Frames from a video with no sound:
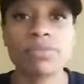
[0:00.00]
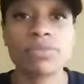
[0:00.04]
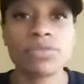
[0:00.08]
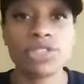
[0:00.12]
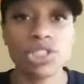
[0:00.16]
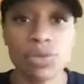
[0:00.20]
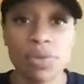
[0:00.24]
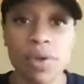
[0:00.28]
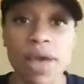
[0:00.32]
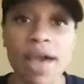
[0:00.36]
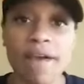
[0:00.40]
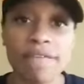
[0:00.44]

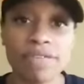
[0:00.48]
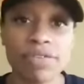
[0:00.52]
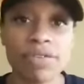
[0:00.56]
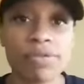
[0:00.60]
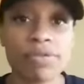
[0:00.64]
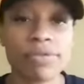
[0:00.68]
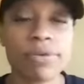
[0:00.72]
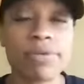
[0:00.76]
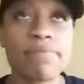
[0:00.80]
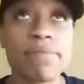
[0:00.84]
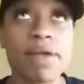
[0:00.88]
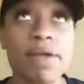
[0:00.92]
You have to
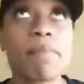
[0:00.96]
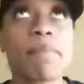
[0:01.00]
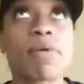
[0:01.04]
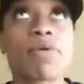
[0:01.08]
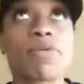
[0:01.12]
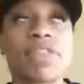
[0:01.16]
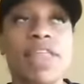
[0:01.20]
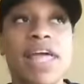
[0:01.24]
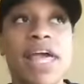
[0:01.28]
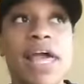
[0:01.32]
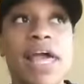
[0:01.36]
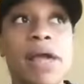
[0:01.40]

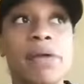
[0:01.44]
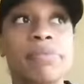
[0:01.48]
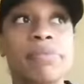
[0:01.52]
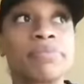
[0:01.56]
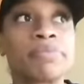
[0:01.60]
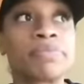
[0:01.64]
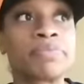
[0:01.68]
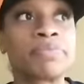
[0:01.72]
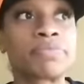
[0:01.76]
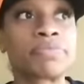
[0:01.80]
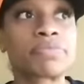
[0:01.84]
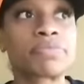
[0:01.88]
remember that
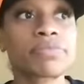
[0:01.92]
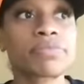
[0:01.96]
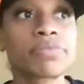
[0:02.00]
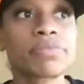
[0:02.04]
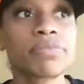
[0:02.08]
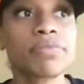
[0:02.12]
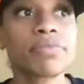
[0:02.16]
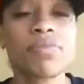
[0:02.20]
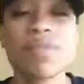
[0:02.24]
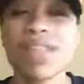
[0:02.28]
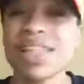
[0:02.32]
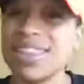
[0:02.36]

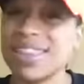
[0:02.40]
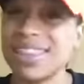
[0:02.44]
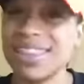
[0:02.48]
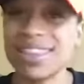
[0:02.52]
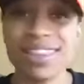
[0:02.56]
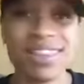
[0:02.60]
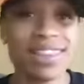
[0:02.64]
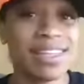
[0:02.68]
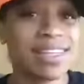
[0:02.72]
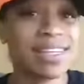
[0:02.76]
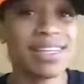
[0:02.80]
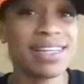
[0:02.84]

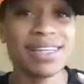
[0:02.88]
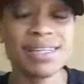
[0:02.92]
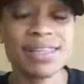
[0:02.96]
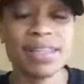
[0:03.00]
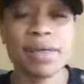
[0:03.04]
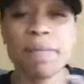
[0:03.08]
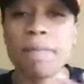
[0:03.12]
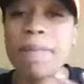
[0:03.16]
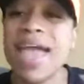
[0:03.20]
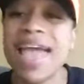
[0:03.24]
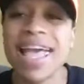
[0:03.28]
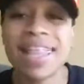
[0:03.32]

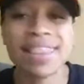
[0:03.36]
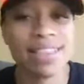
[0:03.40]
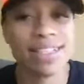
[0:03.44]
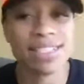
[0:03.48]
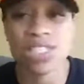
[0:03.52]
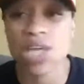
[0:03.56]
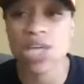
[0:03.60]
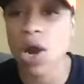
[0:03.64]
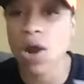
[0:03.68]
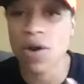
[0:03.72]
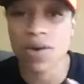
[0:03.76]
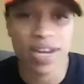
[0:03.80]
the math
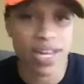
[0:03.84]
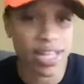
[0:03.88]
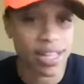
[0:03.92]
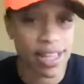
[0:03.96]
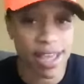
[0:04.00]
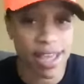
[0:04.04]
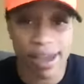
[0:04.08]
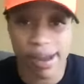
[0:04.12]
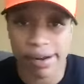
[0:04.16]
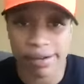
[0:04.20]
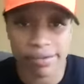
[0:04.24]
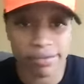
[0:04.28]
is already
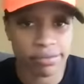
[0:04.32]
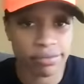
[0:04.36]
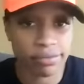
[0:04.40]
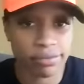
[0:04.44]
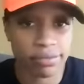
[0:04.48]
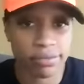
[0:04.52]
there.